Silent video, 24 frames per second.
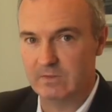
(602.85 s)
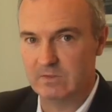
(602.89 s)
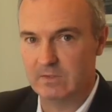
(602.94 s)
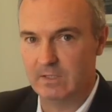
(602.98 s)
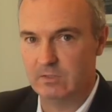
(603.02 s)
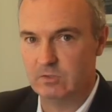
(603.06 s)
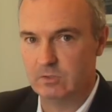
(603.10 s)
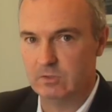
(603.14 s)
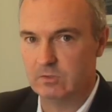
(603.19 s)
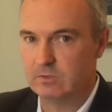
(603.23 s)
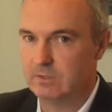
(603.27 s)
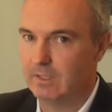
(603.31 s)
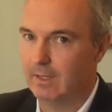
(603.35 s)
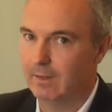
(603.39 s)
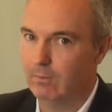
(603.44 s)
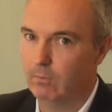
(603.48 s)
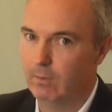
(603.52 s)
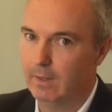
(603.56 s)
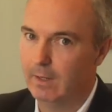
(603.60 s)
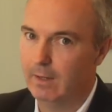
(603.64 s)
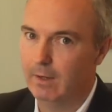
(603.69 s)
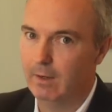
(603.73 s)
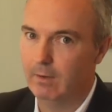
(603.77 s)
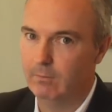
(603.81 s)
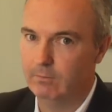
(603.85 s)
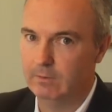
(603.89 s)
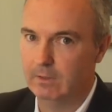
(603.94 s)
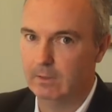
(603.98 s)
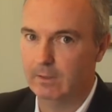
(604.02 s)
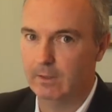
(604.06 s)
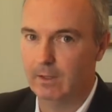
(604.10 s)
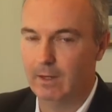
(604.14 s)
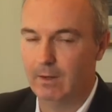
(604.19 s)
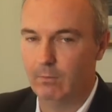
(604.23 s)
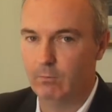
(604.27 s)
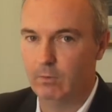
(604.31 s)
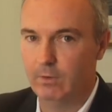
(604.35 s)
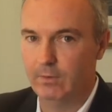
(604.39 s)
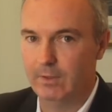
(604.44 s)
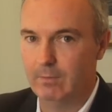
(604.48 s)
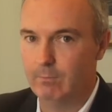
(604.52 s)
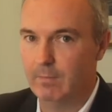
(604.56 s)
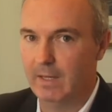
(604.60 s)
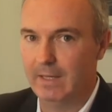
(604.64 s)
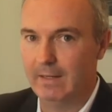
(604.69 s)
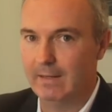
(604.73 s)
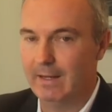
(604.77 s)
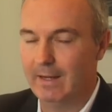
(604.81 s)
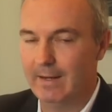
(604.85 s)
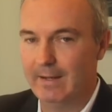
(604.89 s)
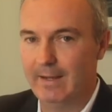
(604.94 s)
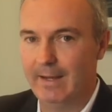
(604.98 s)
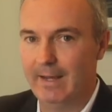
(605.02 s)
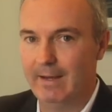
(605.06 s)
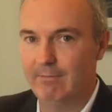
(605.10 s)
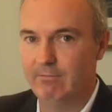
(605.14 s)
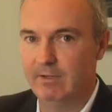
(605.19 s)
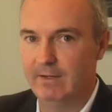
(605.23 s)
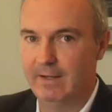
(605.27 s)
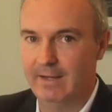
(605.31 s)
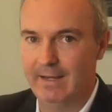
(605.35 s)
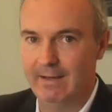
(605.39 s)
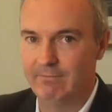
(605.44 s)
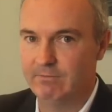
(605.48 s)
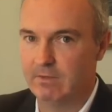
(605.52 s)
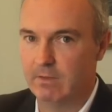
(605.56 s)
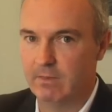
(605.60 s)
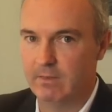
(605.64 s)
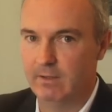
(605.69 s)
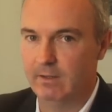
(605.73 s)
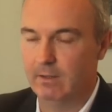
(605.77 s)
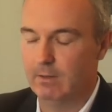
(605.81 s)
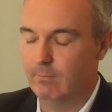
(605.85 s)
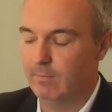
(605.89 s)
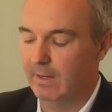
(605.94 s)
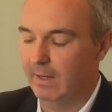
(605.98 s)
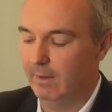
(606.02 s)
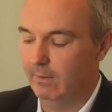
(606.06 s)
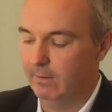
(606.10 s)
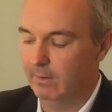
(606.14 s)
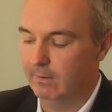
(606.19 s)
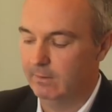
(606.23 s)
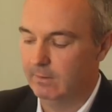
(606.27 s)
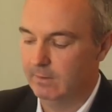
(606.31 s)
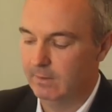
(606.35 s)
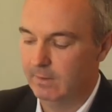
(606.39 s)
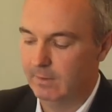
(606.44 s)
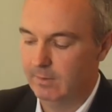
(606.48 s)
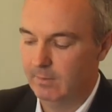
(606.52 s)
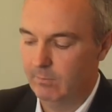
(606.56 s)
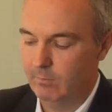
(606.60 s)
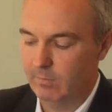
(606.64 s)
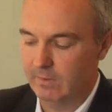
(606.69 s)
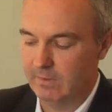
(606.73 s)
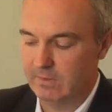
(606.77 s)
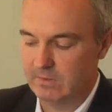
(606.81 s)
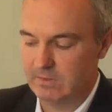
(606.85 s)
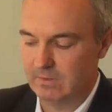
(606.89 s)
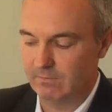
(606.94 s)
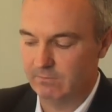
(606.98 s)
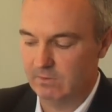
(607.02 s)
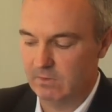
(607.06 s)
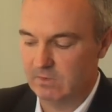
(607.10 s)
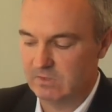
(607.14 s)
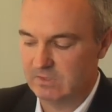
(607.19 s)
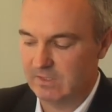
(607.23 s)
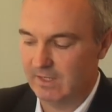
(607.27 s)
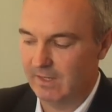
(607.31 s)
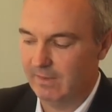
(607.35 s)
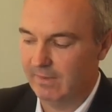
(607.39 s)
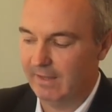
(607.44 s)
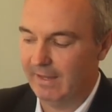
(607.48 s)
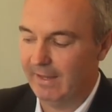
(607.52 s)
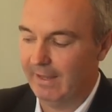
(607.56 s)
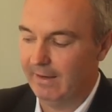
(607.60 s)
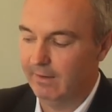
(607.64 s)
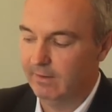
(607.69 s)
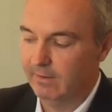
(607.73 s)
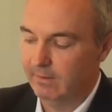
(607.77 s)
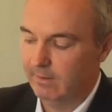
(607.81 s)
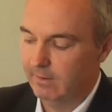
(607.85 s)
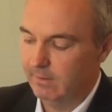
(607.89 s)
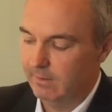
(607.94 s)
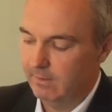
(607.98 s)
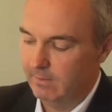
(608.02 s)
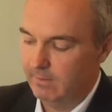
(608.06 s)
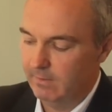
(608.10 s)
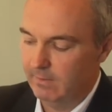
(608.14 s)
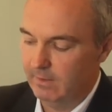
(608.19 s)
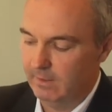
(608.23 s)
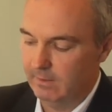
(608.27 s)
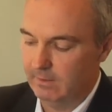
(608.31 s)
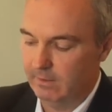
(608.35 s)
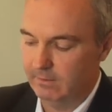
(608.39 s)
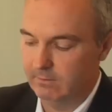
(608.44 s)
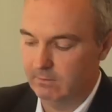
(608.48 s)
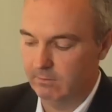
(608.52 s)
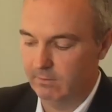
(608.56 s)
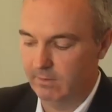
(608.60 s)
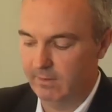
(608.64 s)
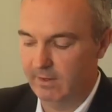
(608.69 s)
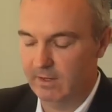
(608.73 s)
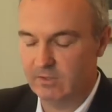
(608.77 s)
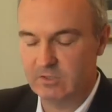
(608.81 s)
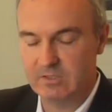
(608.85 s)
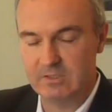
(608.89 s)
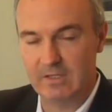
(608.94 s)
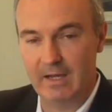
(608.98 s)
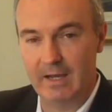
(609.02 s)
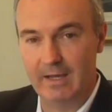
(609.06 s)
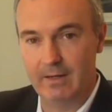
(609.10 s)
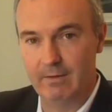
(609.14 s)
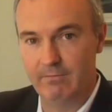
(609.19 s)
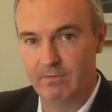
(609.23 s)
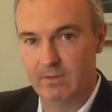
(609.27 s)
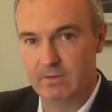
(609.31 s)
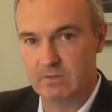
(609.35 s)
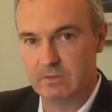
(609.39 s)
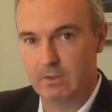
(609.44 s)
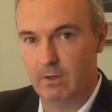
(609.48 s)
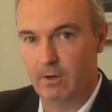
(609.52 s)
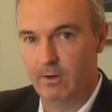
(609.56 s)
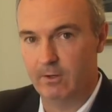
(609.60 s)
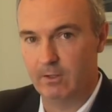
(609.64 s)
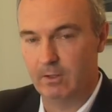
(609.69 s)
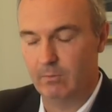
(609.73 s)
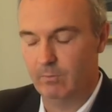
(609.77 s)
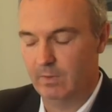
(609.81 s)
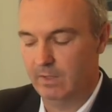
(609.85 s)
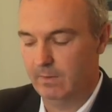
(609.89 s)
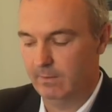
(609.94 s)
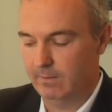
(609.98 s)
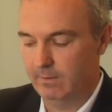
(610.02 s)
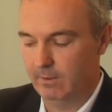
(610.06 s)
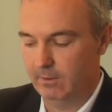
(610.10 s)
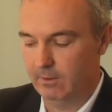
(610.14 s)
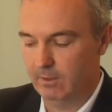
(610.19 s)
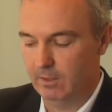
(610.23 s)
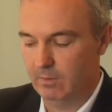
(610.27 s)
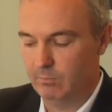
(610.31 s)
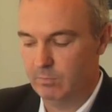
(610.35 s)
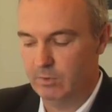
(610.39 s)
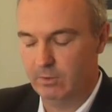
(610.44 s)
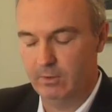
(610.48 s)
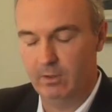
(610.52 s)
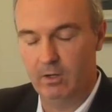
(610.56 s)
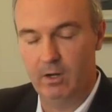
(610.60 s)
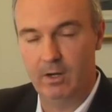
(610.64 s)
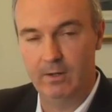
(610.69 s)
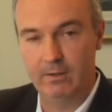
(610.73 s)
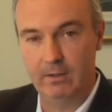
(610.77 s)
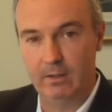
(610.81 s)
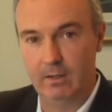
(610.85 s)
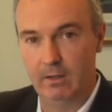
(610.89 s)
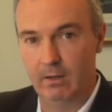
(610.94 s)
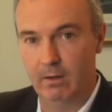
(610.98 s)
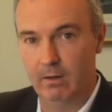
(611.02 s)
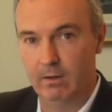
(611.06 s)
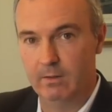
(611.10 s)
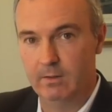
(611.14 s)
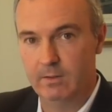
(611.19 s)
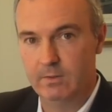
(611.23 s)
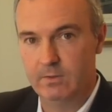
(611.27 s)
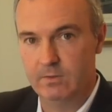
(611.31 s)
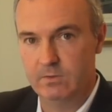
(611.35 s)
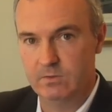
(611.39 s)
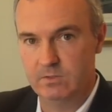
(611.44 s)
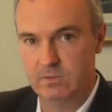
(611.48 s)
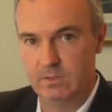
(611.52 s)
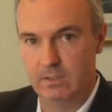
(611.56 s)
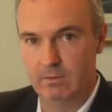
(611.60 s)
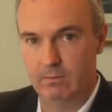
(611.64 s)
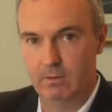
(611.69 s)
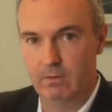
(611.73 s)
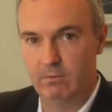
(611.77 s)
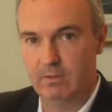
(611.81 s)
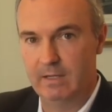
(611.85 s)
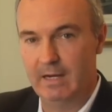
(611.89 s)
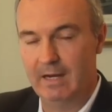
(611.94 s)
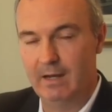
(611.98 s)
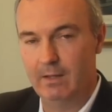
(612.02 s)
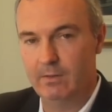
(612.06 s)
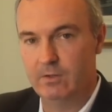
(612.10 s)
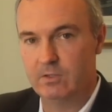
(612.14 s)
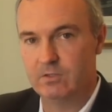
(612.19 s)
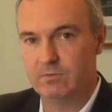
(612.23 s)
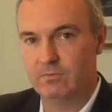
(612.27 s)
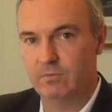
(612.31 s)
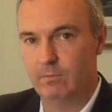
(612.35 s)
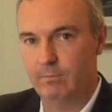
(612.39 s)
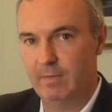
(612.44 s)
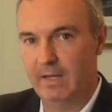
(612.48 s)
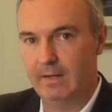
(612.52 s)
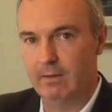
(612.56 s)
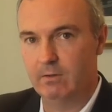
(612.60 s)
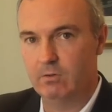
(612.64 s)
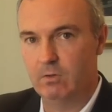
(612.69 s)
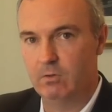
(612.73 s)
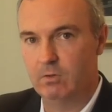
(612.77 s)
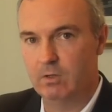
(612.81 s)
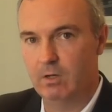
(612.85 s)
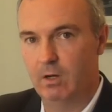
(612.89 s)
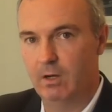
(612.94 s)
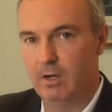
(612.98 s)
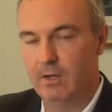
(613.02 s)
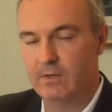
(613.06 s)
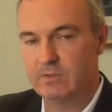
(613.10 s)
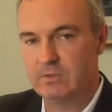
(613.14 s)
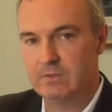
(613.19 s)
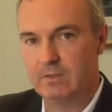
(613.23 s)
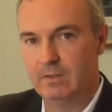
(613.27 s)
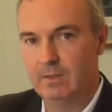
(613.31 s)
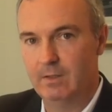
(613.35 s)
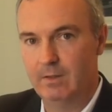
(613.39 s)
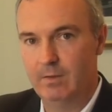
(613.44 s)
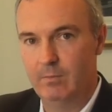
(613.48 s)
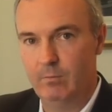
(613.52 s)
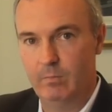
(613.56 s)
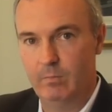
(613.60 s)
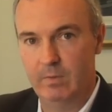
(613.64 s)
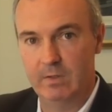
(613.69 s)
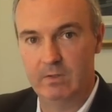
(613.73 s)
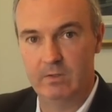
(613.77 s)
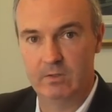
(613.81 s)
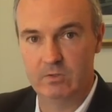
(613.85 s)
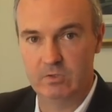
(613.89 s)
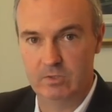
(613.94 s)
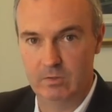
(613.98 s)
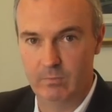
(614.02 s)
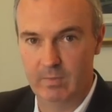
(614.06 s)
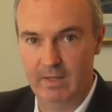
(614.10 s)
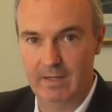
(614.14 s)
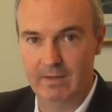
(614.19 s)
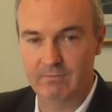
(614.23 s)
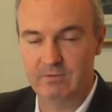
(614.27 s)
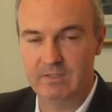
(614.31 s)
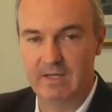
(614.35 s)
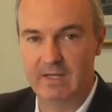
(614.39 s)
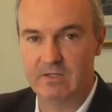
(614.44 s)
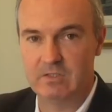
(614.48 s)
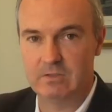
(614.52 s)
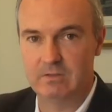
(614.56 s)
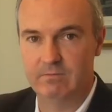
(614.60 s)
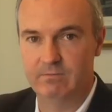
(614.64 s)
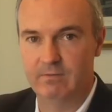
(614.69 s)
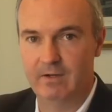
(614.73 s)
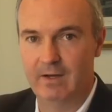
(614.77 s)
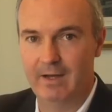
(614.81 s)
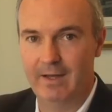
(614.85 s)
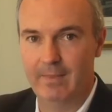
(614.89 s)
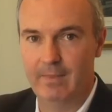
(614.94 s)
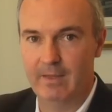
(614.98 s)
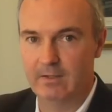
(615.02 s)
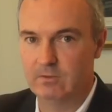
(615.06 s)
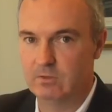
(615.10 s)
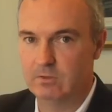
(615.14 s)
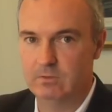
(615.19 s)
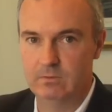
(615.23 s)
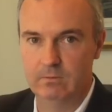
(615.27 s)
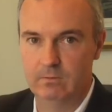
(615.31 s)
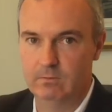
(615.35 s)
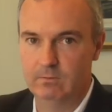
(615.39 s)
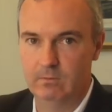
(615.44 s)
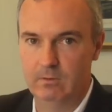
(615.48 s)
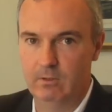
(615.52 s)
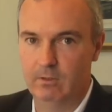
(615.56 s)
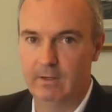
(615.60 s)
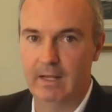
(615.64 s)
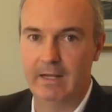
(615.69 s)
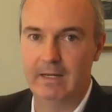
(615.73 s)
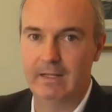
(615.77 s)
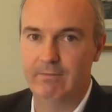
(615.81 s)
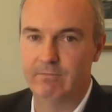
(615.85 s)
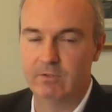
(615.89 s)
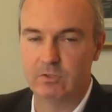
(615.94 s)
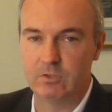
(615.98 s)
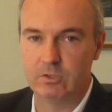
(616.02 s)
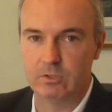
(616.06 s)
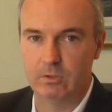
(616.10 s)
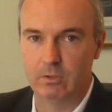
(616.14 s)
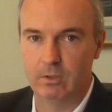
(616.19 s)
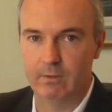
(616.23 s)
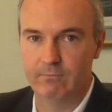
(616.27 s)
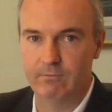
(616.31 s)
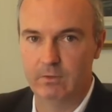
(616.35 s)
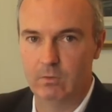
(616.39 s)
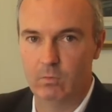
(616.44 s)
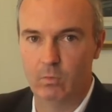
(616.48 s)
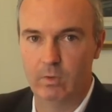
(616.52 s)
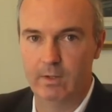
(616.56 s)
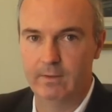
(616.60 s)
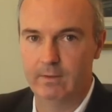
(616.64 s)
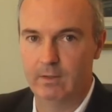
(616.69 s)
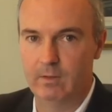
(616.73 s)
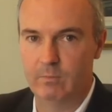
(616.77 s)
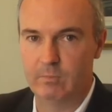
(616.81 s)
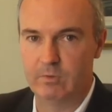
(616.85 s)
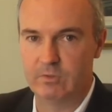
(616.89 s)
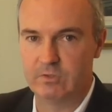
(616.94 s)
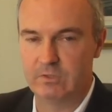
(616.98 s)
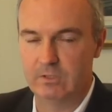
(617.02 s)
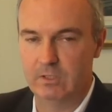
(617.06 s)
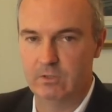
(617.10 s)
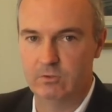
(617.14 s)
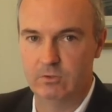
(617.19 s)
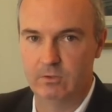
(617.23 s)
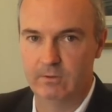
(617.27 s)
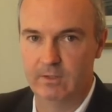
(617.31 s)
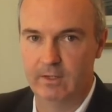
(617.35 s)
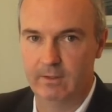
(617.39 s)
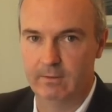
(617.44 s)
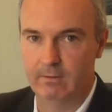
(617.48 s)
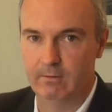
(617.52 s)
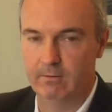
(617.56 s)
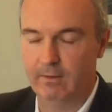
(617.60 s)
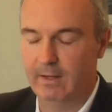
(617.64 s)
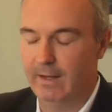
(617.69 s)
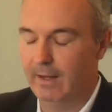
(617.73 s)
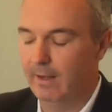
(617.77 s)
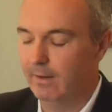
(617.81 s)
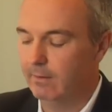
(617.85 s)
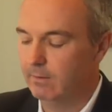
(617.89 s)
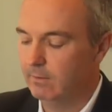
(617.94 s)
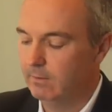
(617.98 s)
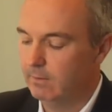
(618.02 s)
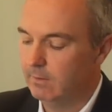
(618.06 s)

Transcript: is that you say, well, you know, I really may not have it, I have to think about it. Because if you say that, then under their side of this argument, they're going to put on here $0 for medical cost because you may have testified that you're not even sure if you want a procedure done or not.